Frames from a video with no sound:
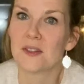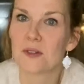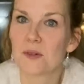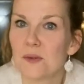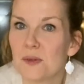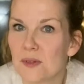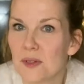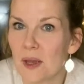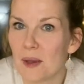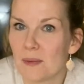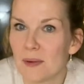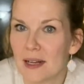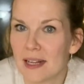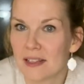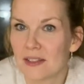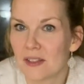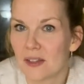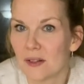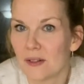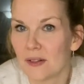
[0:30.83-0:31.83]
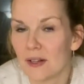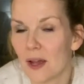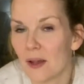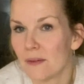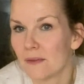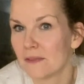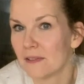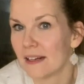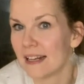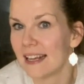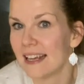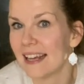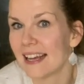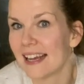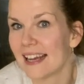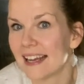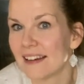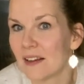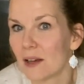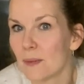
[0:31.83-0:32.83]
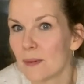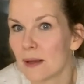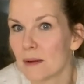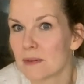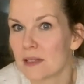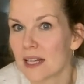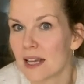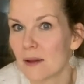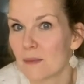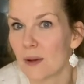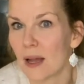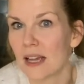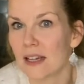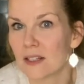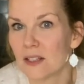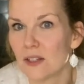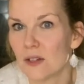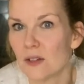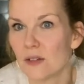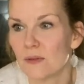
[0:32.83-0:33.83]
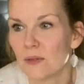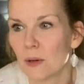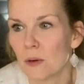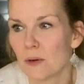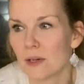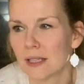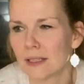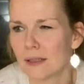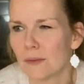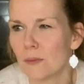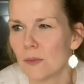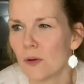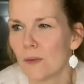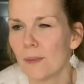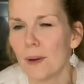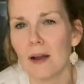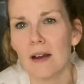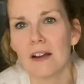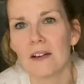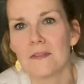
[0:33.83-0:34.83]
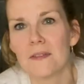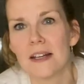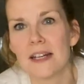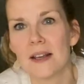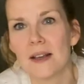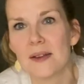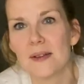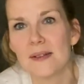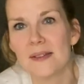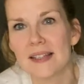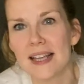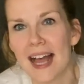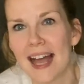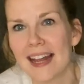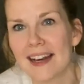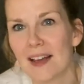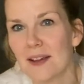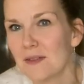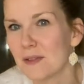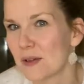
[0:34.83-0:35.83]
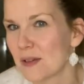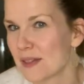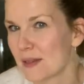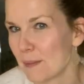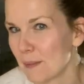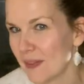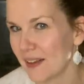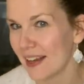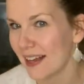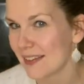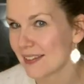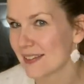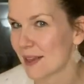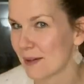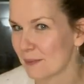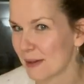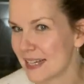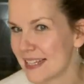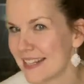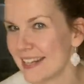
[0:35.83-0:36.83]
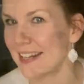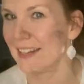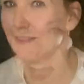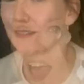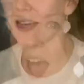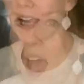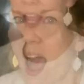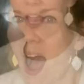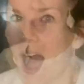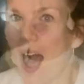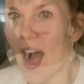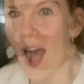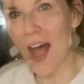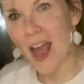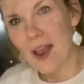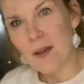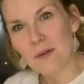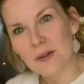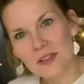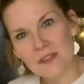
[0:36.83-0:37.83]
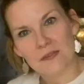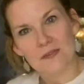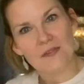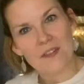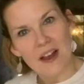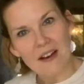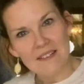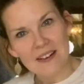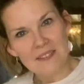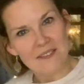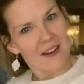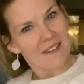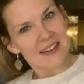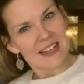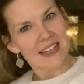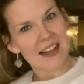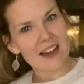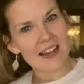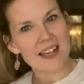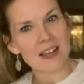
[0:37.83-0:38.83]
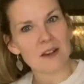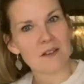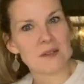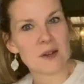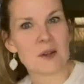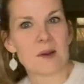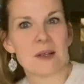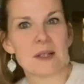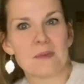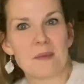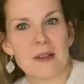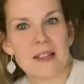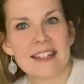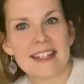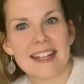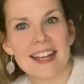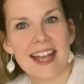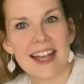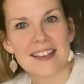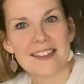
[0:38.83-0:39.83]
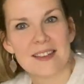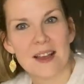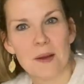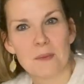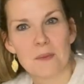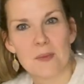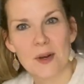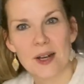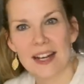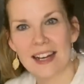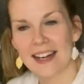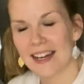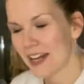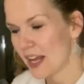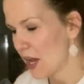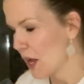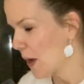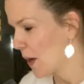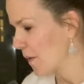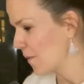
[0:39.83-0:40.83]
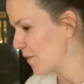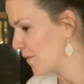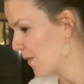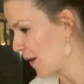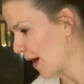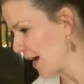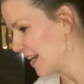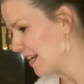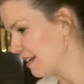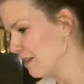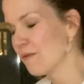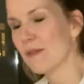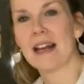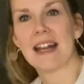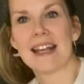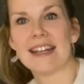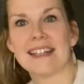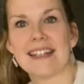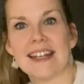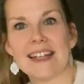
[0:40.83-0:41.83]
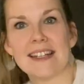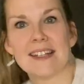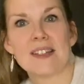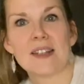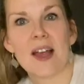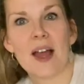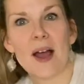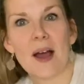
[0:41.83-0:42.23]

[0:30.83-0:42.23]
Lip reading: school's opening soon, hopefully, and I'll be able to get back to recording some more Bach videos, and I've got something else up my sleeve. I was very, very lucky over Christmas to get some brilliant violin-related